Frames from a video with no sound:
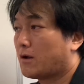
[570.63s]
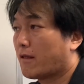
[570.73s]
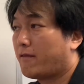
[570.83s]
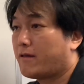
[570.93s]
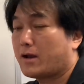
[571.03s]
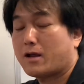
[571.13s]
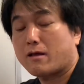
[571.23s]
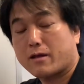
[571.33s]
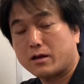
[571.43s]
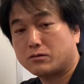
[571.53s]
than
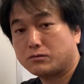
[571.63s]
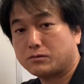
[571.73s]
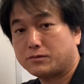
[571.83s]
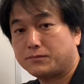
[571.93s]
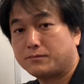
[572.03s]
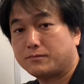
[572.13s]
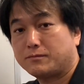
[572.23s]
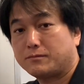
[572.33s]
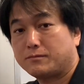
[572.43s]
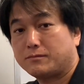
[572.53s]
other angles?
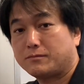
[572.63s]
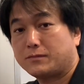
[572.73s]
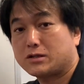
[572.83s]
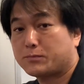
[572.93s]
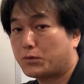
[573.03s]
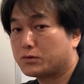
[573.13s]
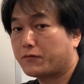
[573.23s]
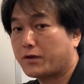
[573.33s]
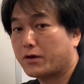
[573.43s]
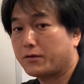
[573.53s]
Let's pause the
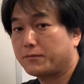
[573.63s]
video.